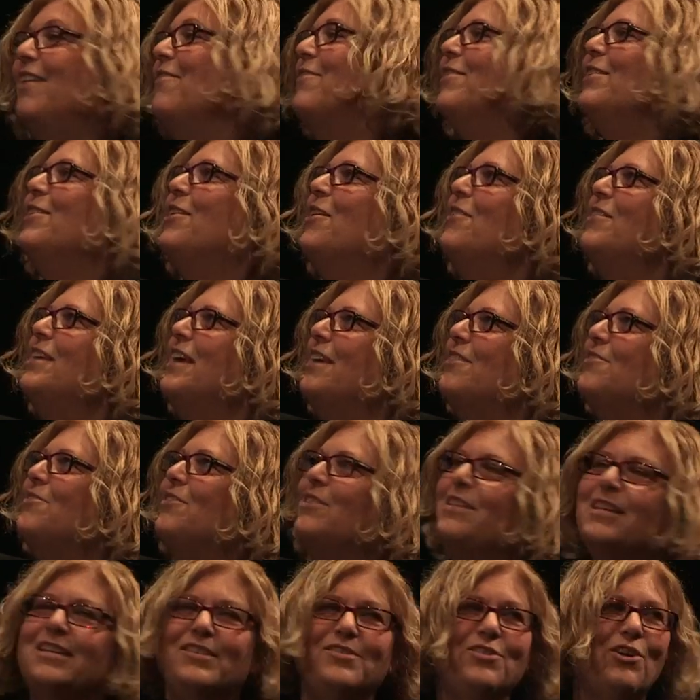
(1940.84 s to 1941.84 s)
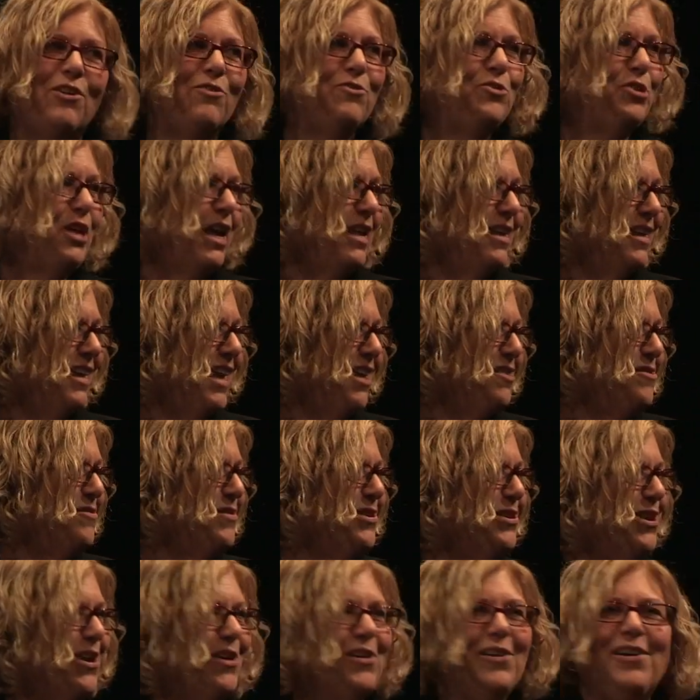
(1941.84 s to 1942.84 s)
even know the answer to this. Don't shout it out if
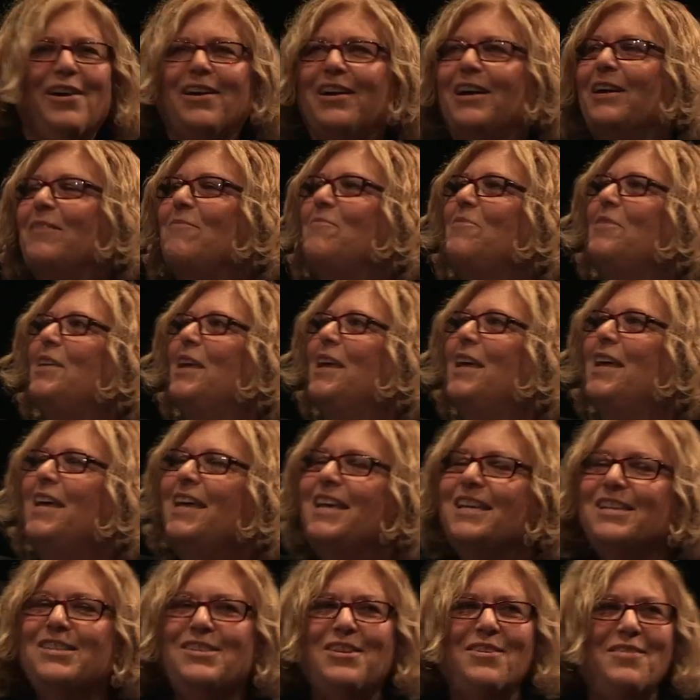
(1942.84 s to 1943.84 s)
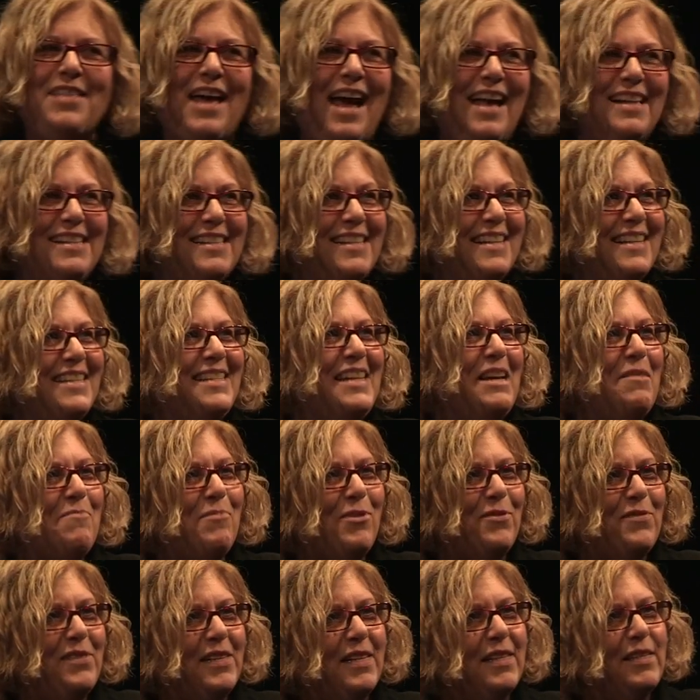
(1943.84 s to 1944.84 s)
you know. All right. So that's an
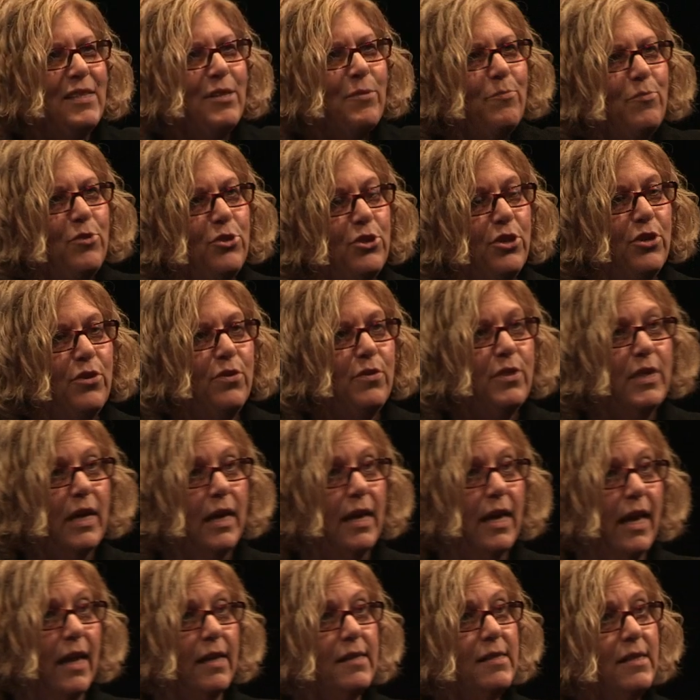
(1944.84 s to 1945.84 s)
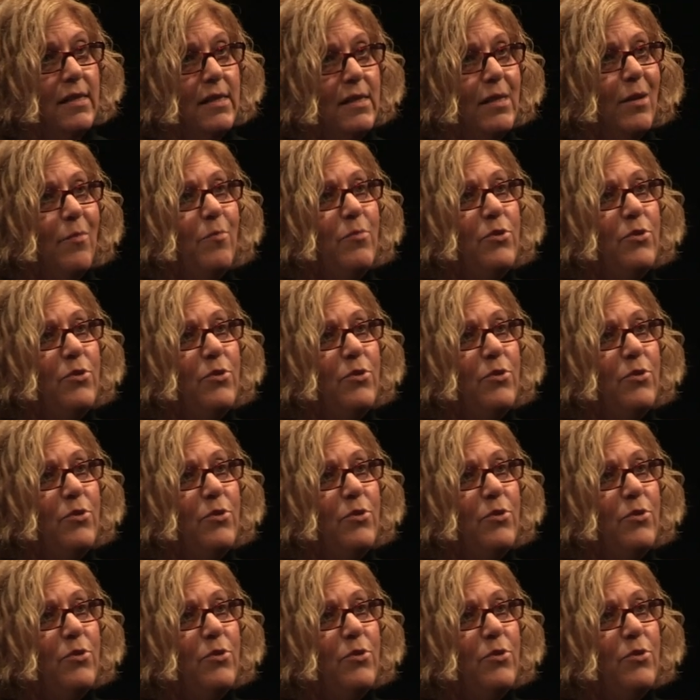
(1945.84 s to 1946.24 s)
example of System 2 thinking. System